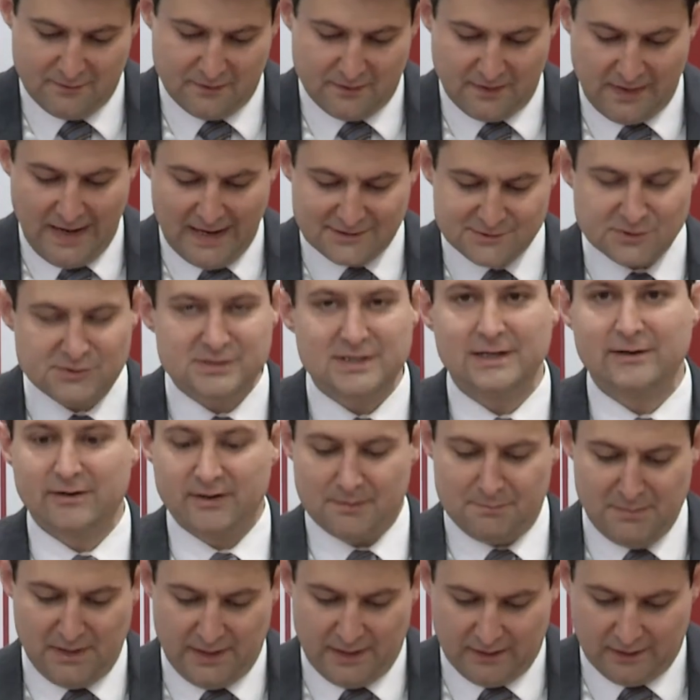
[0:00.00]
the
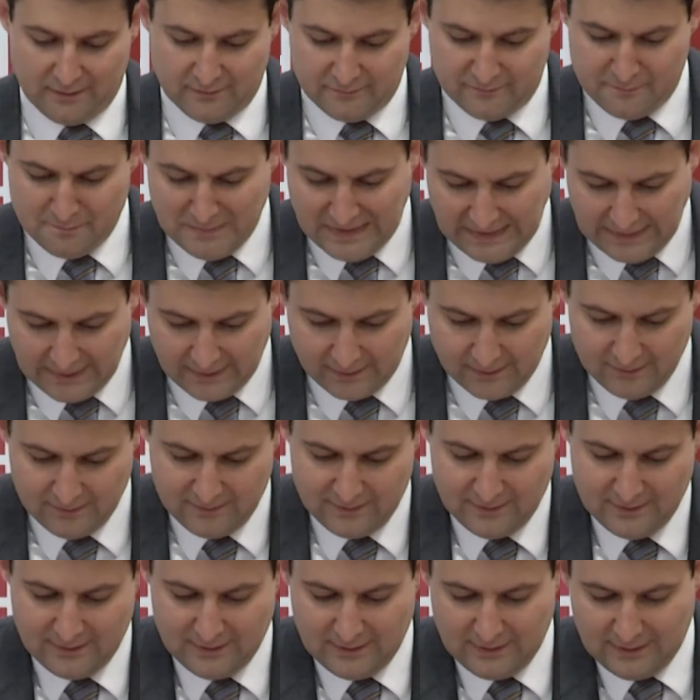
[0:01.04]
esoteric meaning of meaning
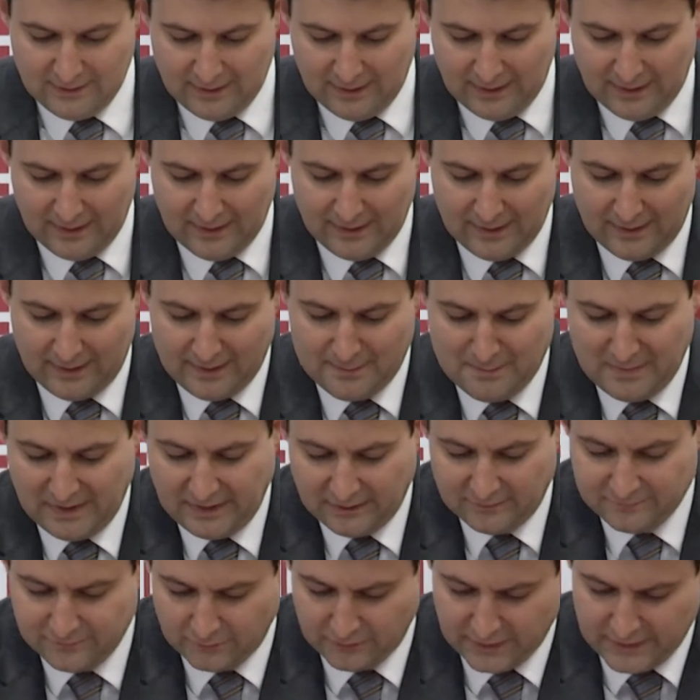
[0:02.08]
uh, and
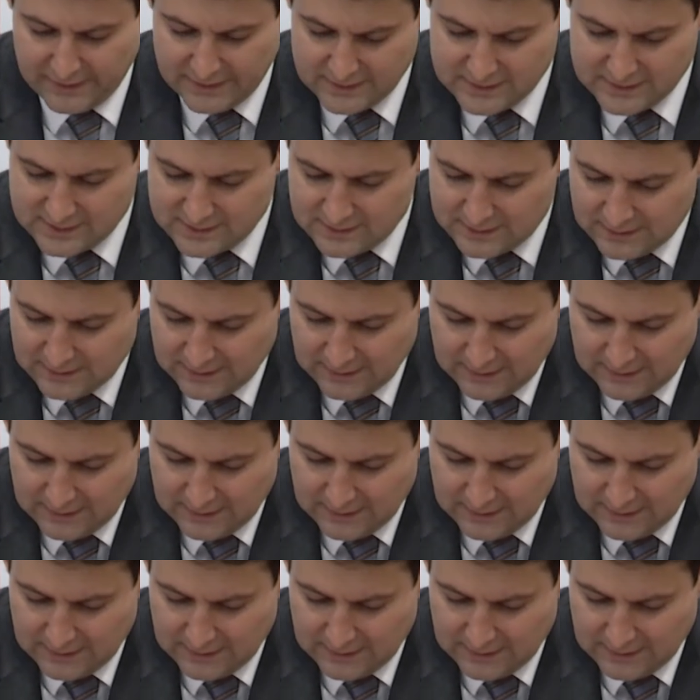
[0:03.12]
meaningfulness,